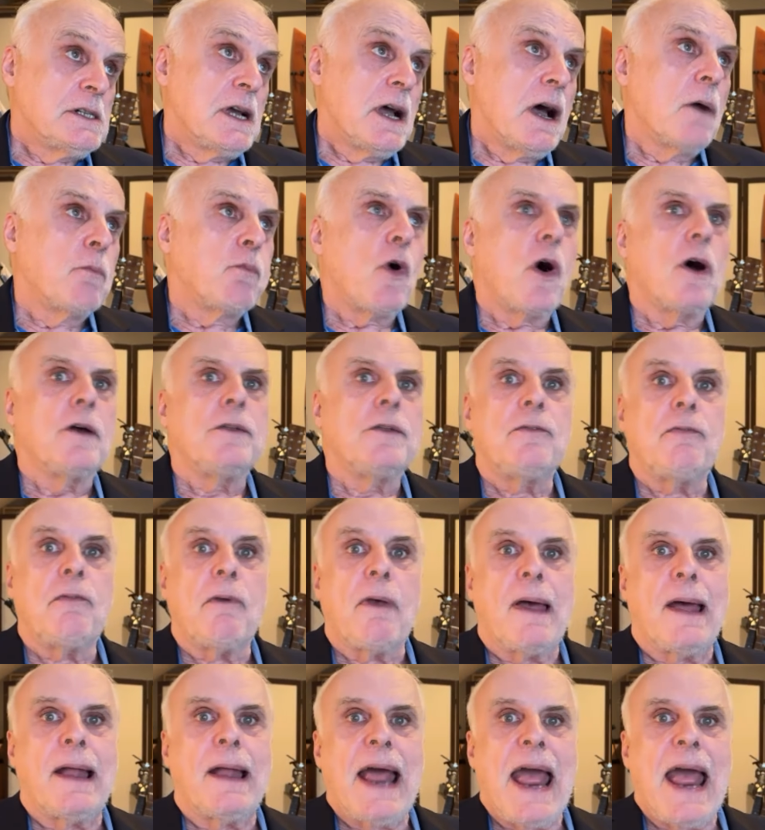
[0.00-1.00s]
was
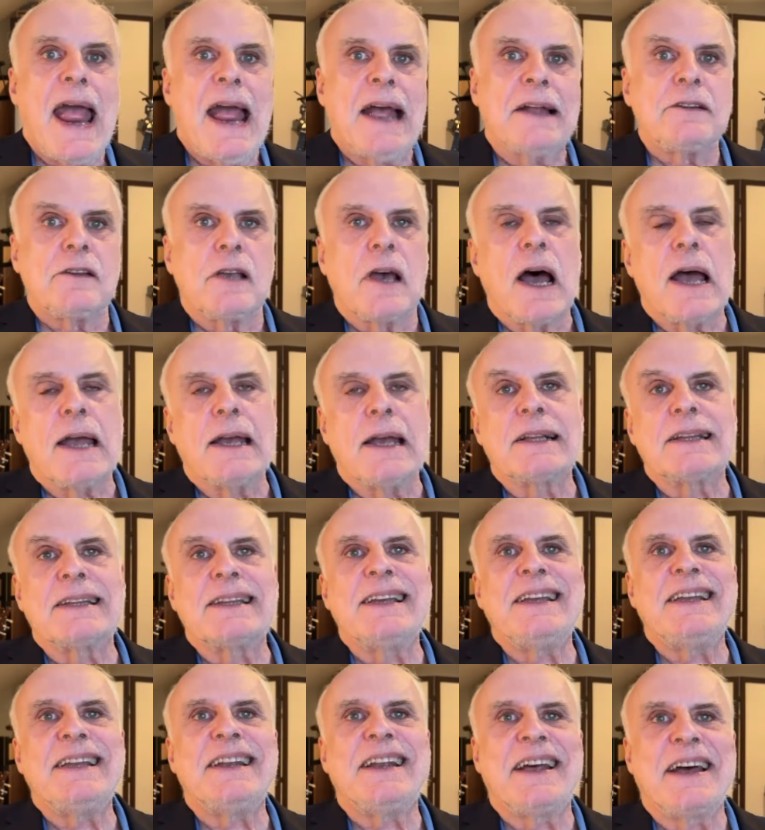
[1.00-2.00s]
an
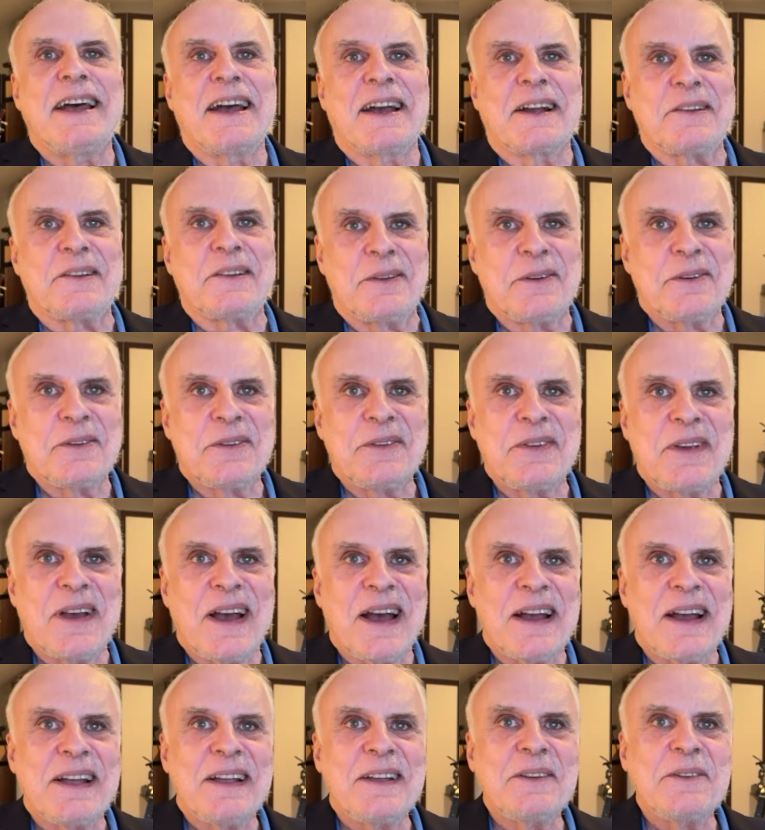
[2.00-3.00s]
anti-elite exercise,
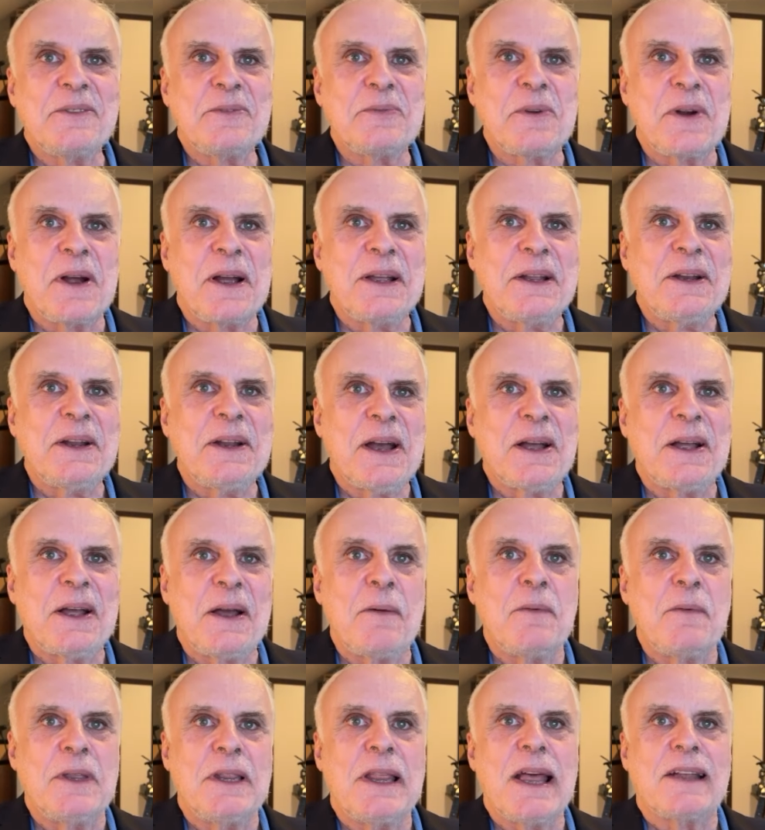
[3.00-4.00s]
right? I,
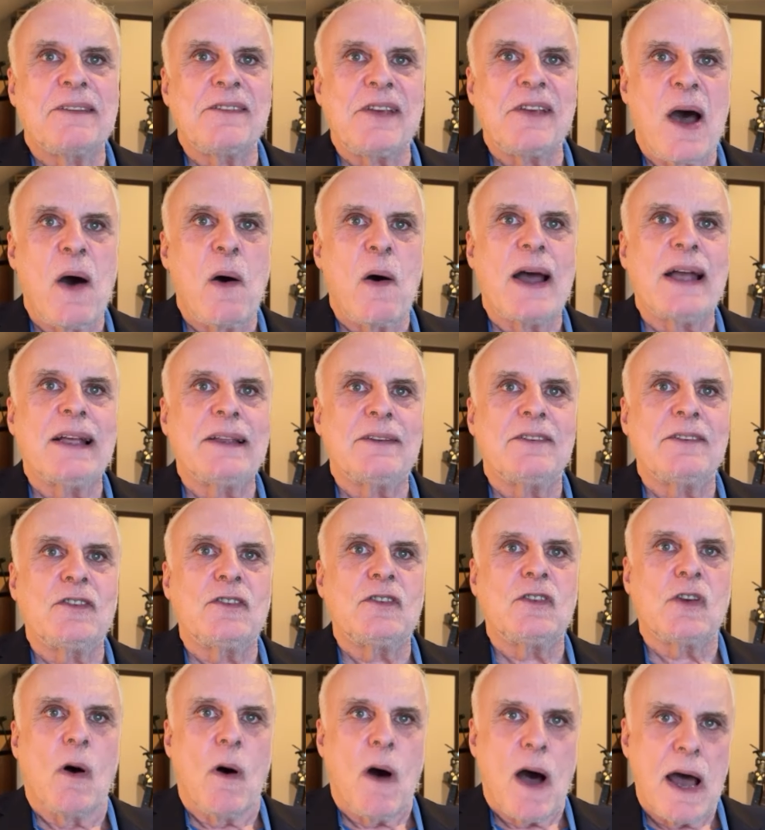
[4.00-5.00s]
I mean, that's yes. how I
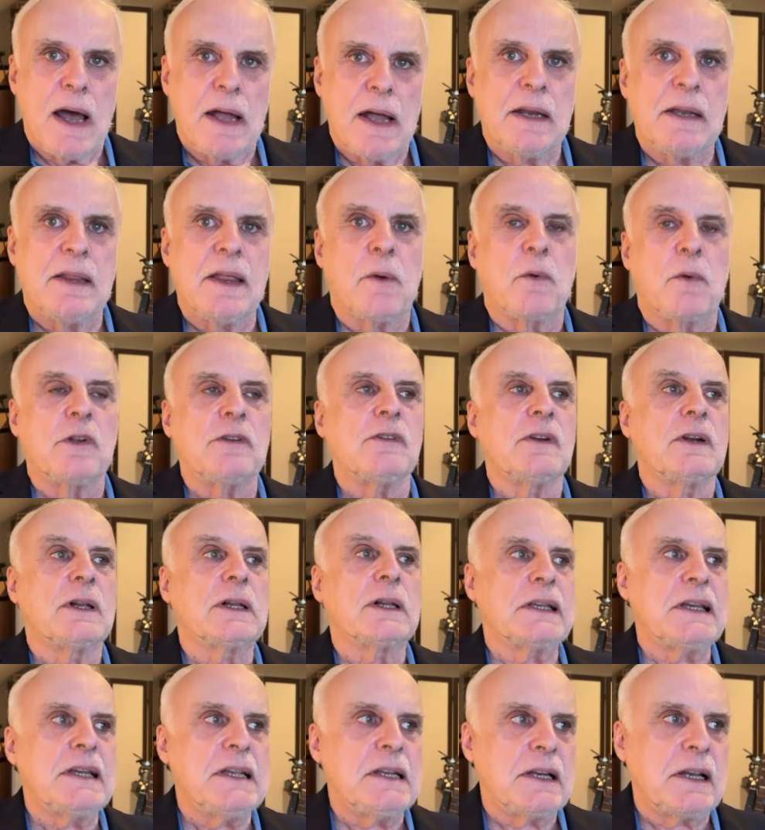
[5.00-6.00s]
thought There was an
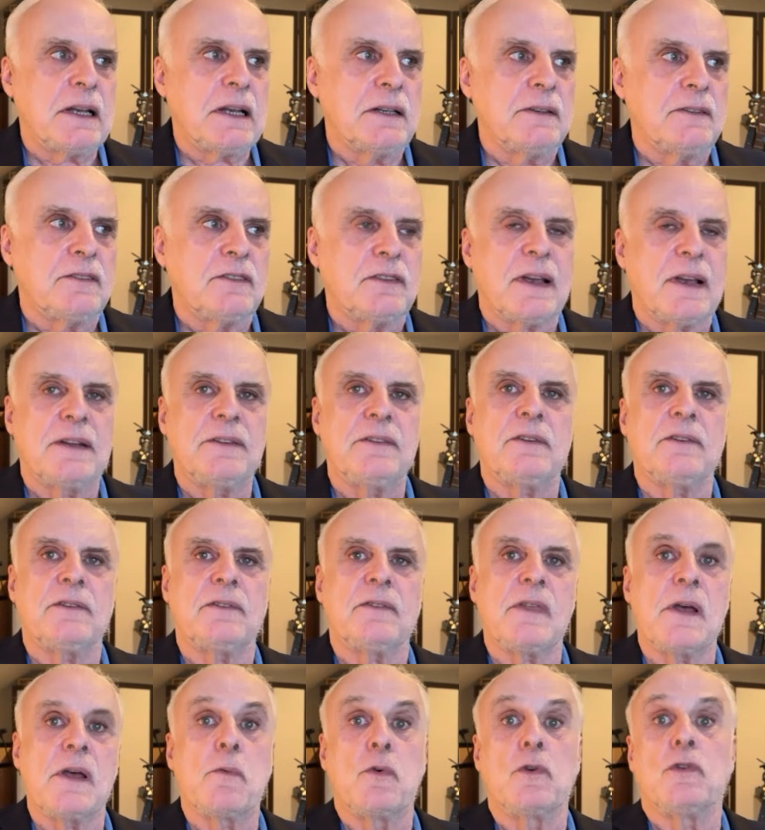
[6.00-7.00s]
elite yes.
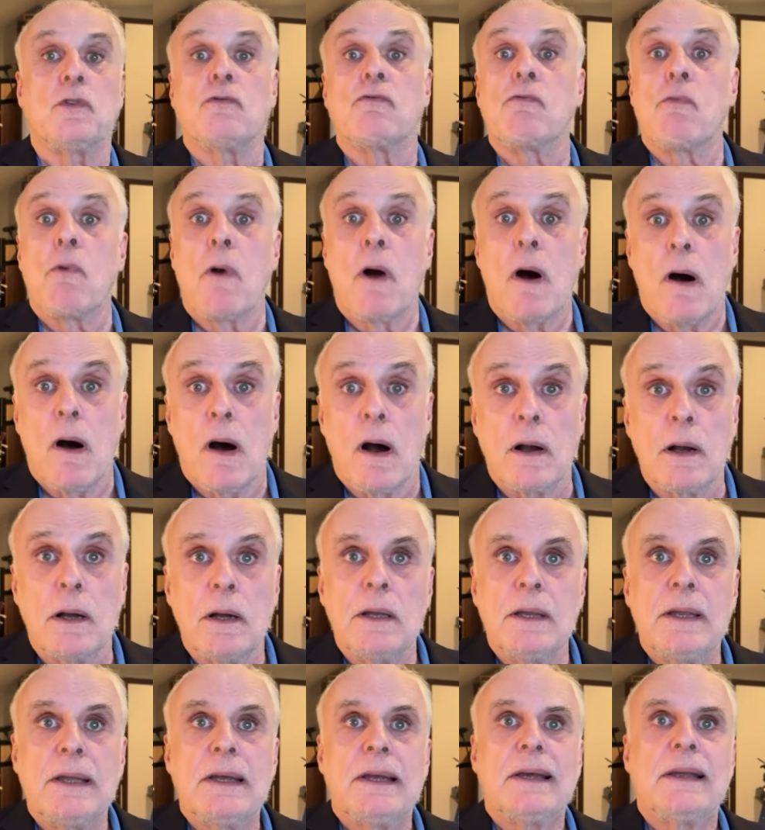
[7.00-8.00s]
consensus that was wrong,
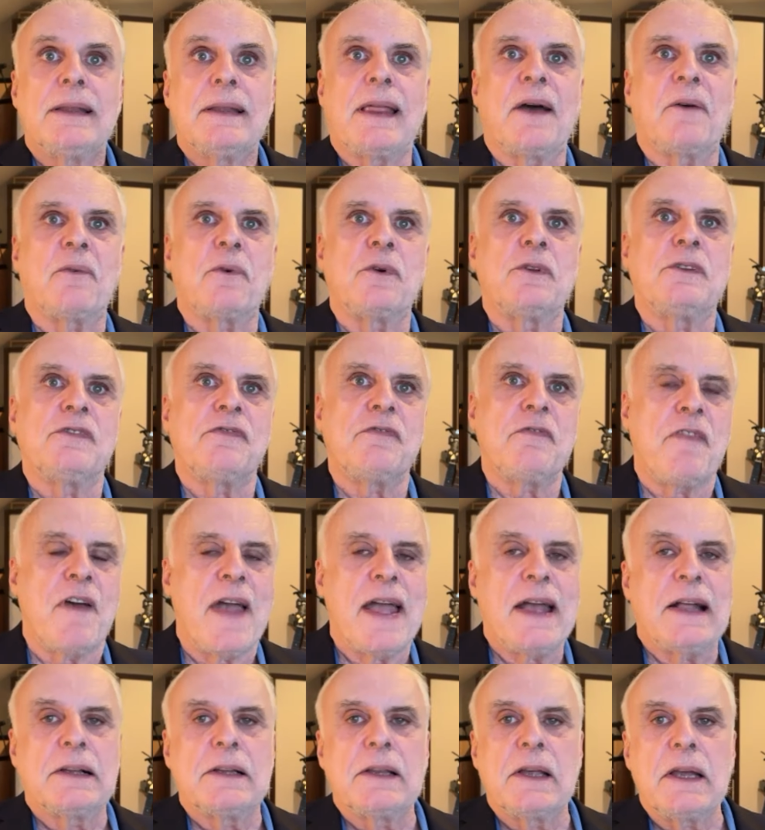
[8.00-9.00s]
that was
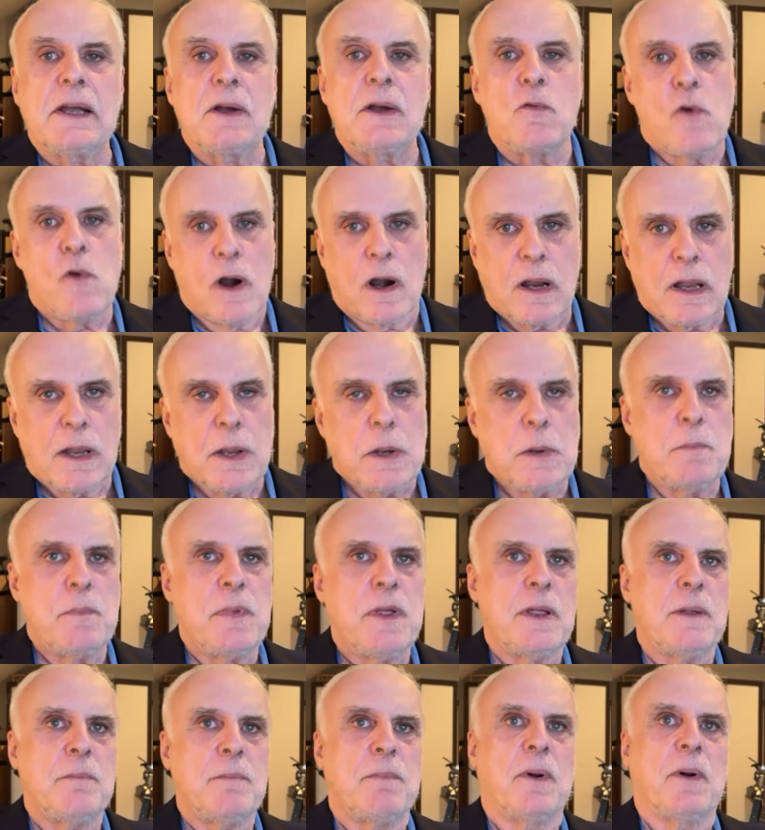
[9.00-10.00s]
failing working
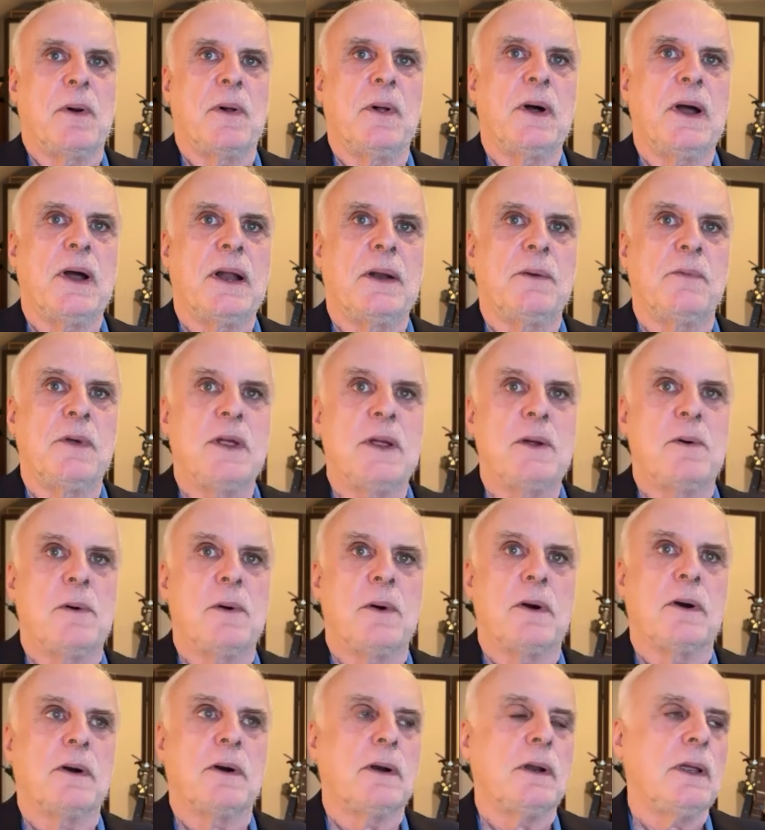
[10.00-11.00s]
people, and we
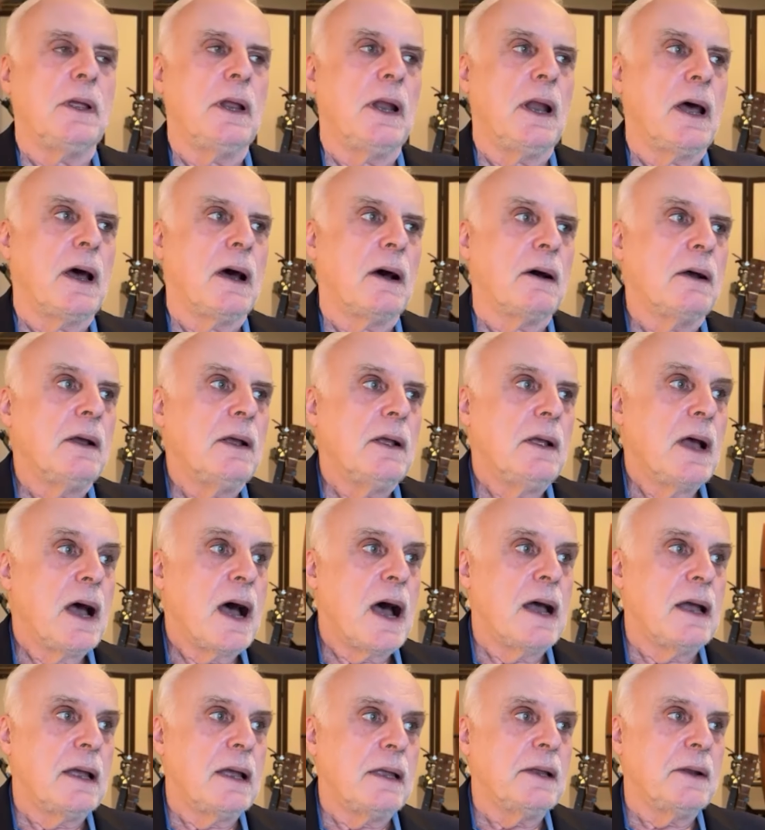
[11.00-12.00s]
were, you know,
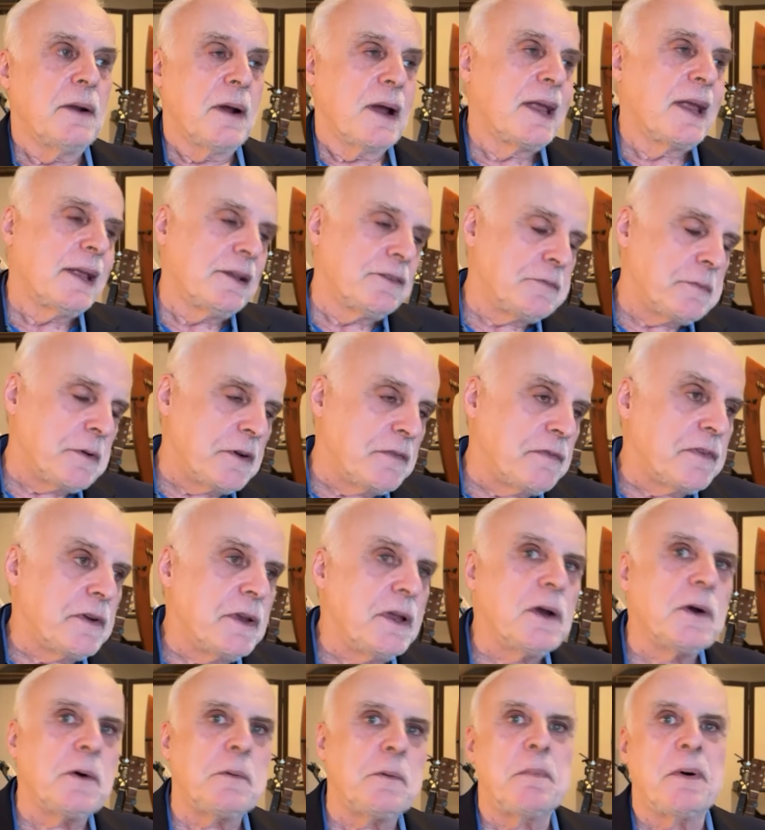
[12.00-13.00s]
I, you know, I can't speak for
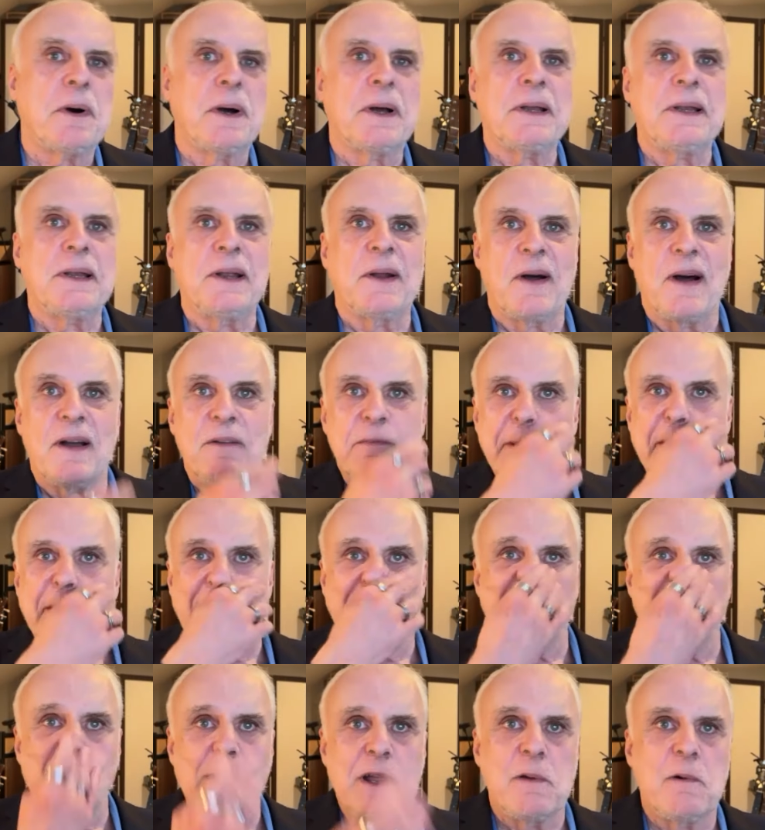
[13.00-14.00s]
you, but you know, I
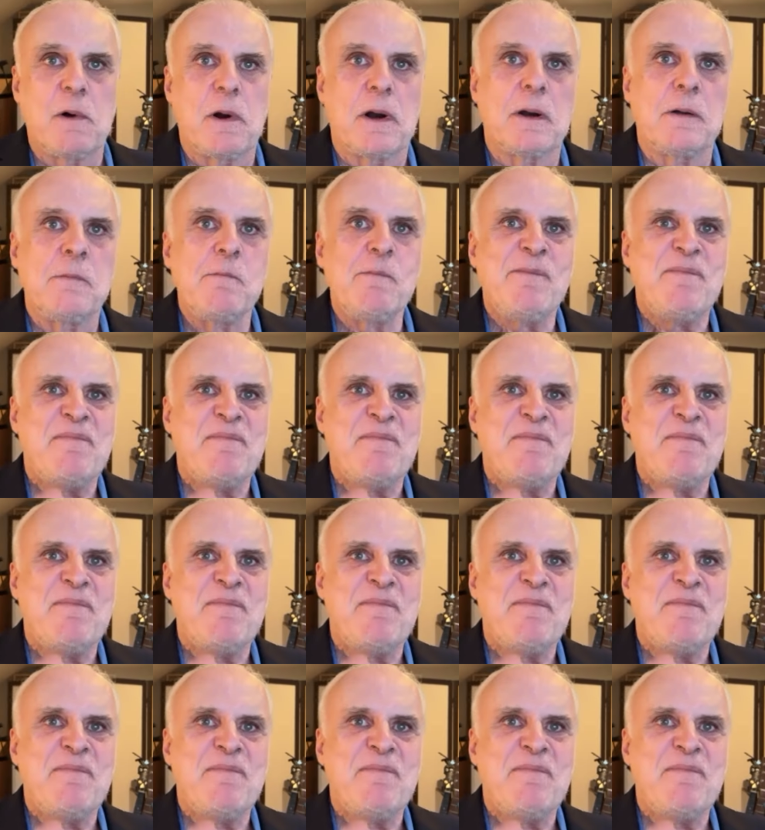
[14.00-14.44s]
felt we were,